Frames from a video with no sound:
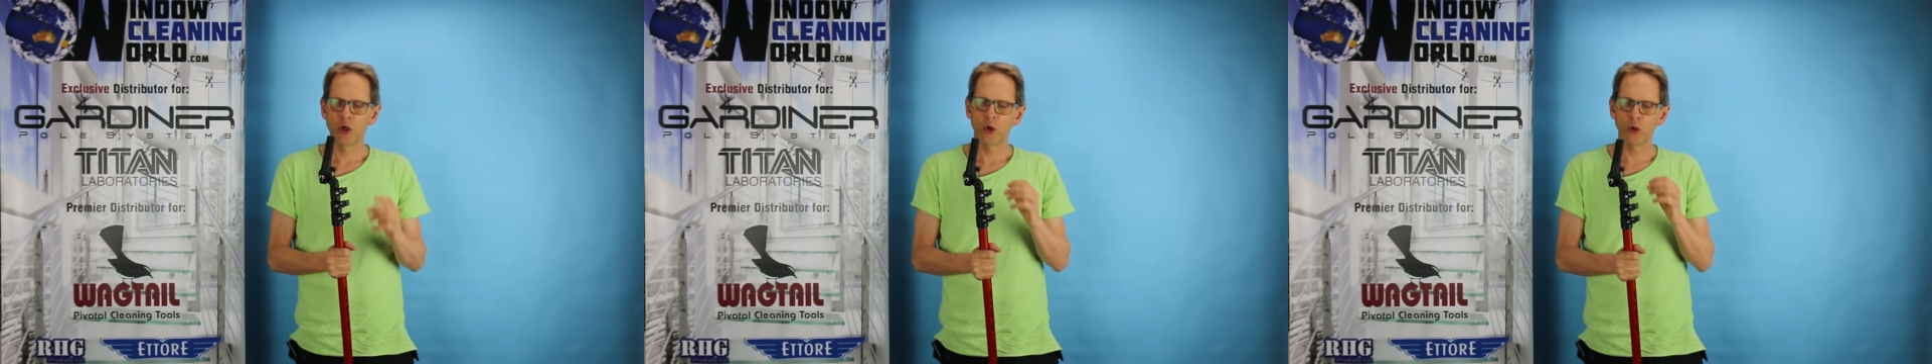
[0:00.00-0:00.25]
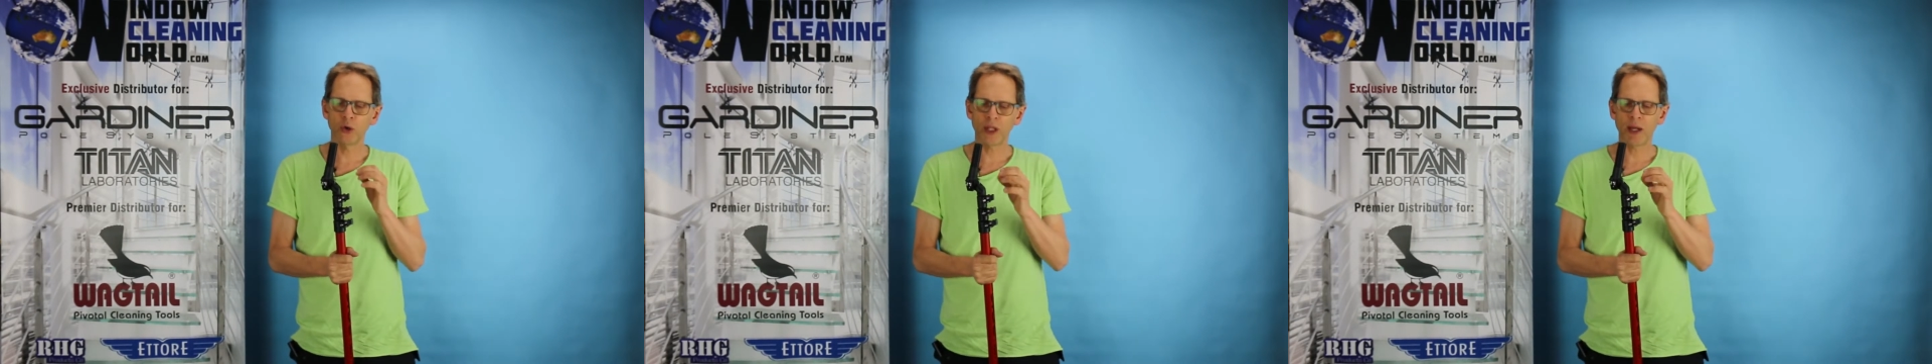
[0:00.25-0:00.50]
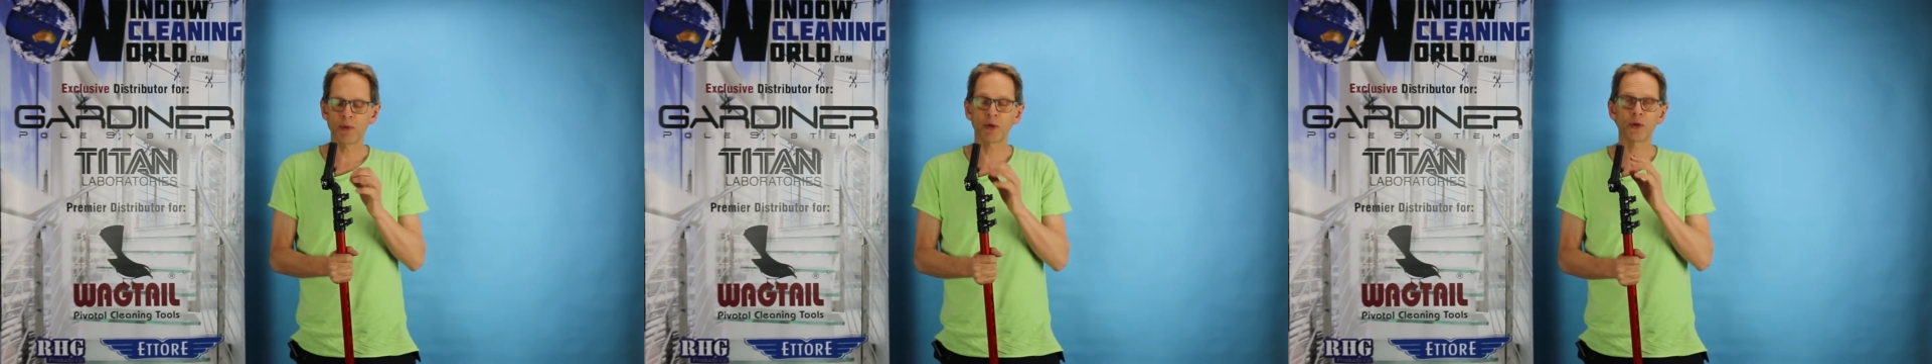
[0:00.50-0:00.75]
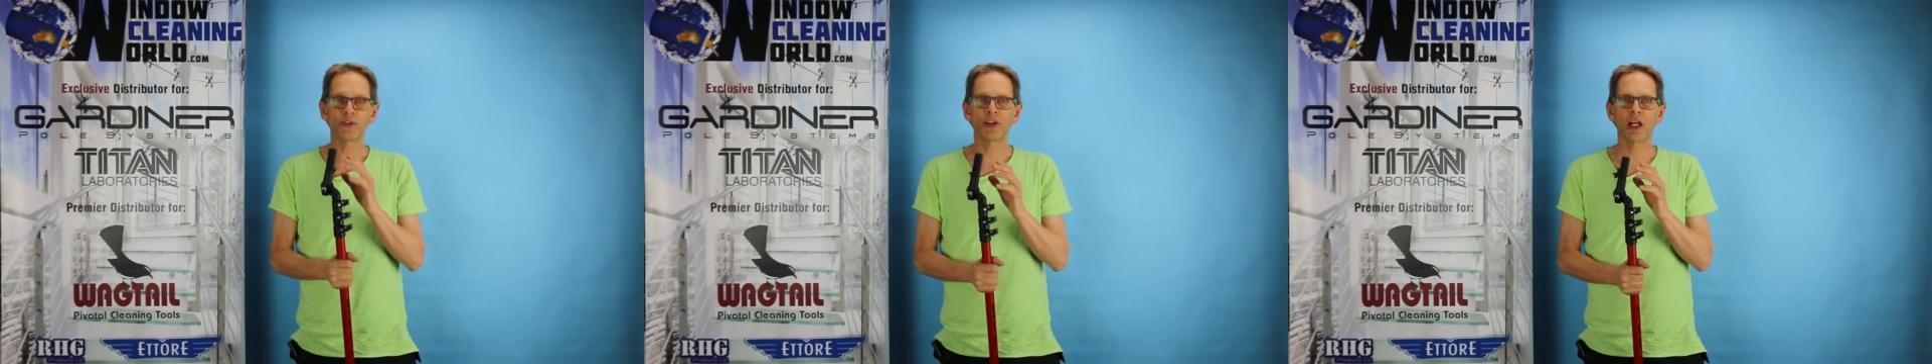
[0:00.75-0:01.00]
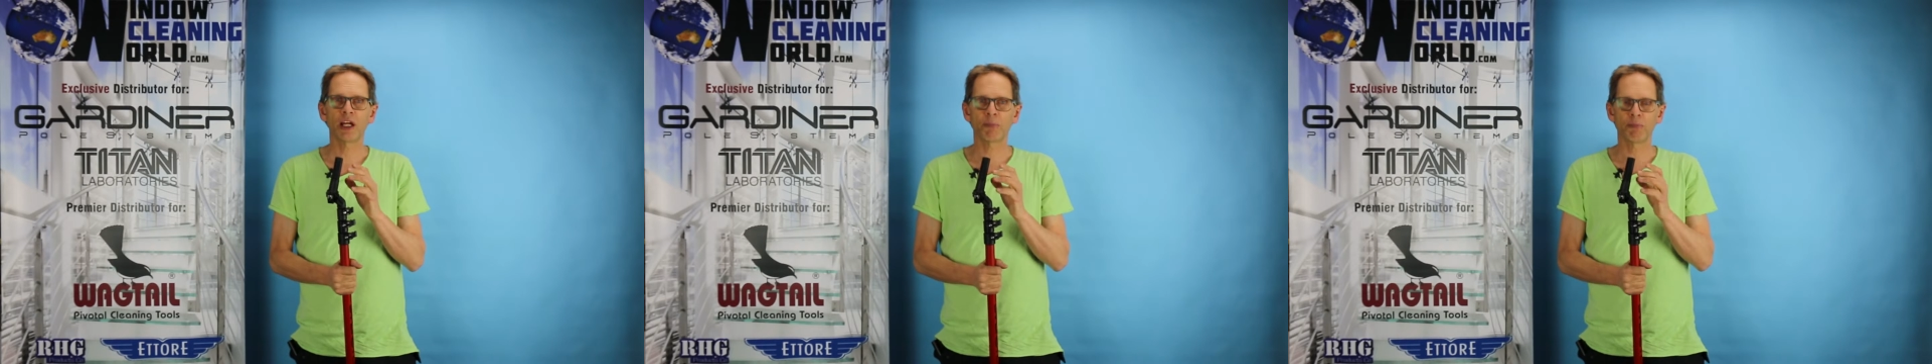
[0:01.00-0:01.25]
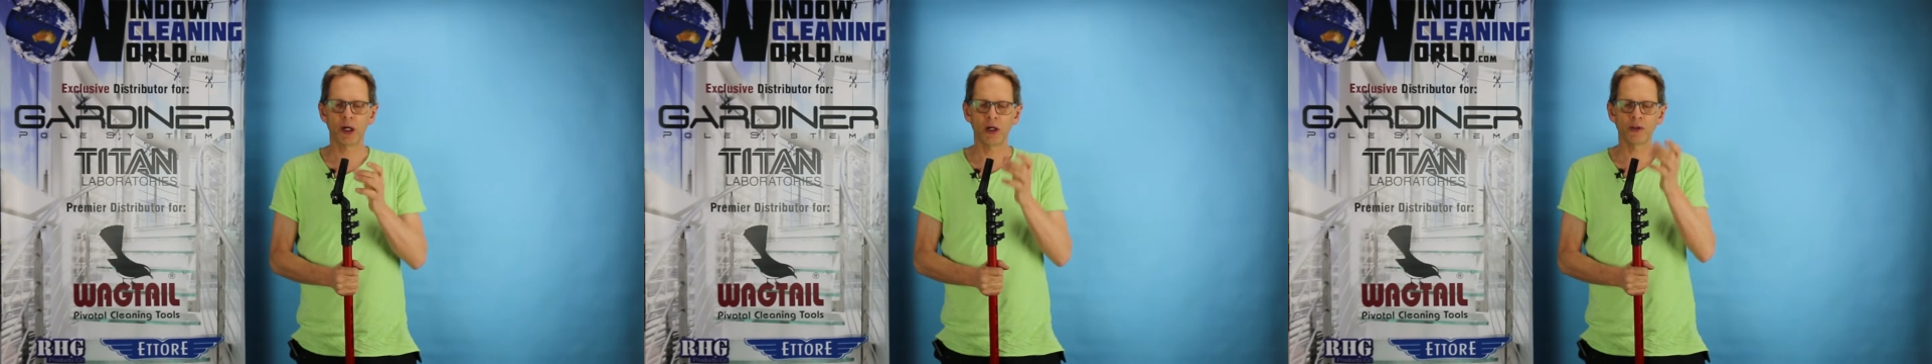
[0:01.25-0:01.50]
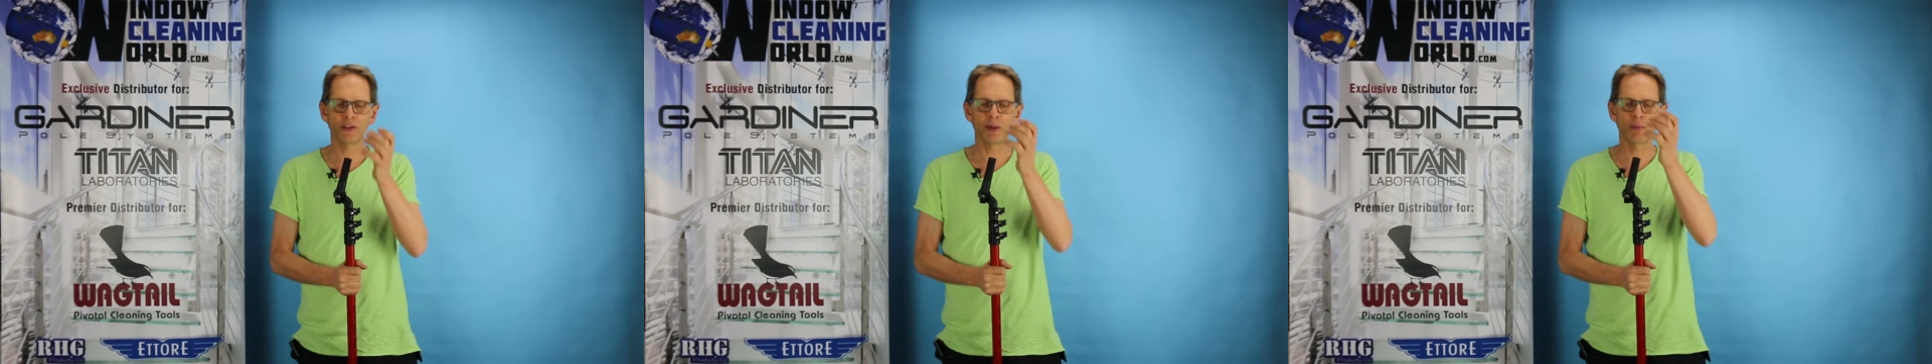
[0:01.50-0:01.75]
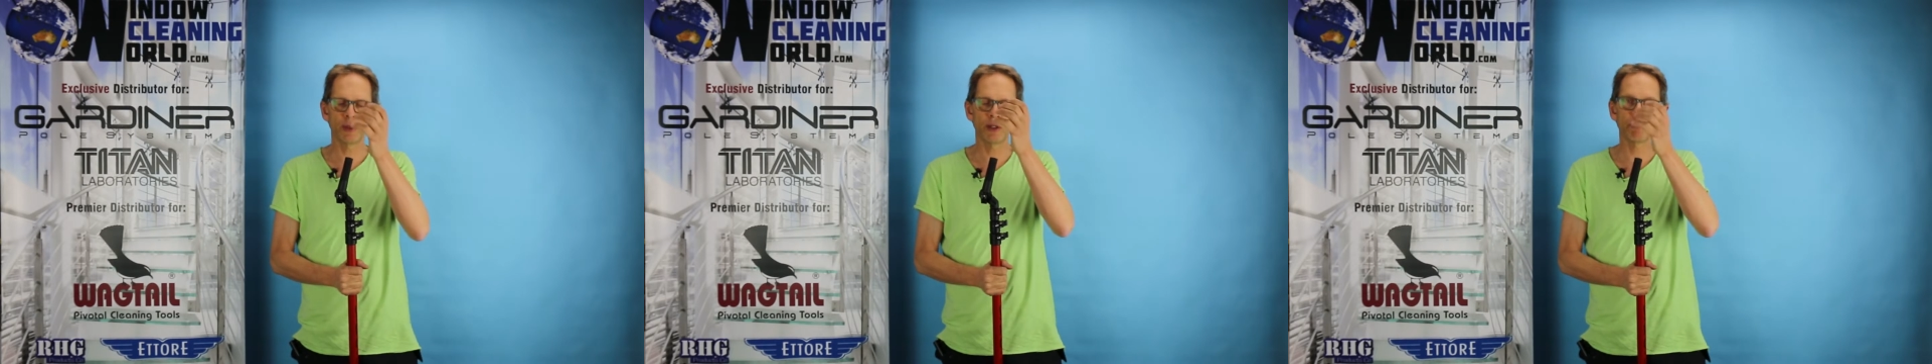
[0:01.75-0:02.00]
or they would also like a pole tip
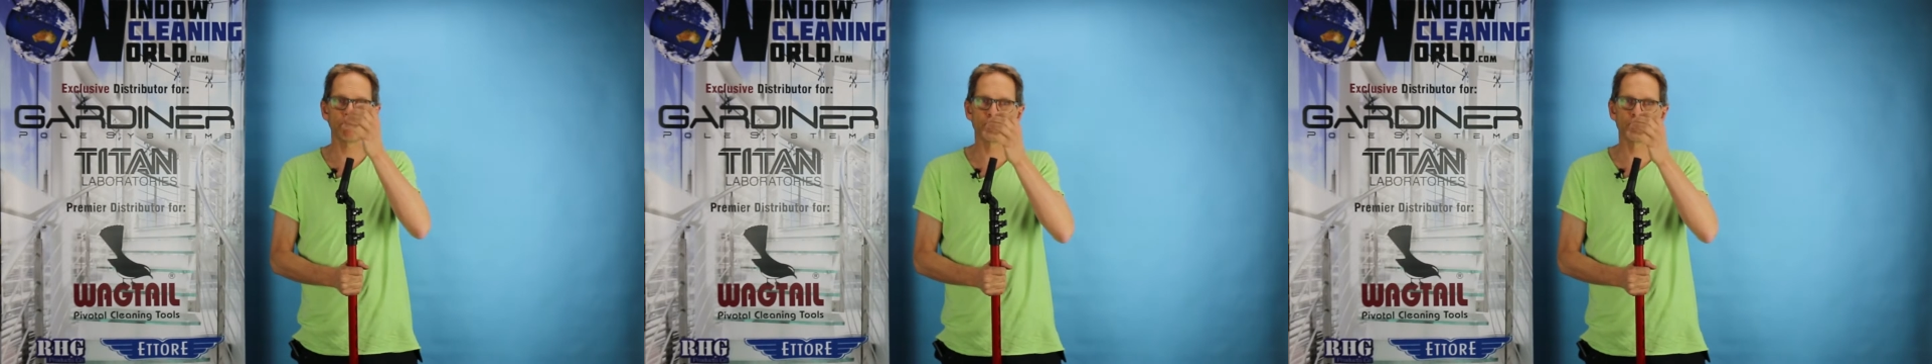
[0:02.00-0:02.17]
where the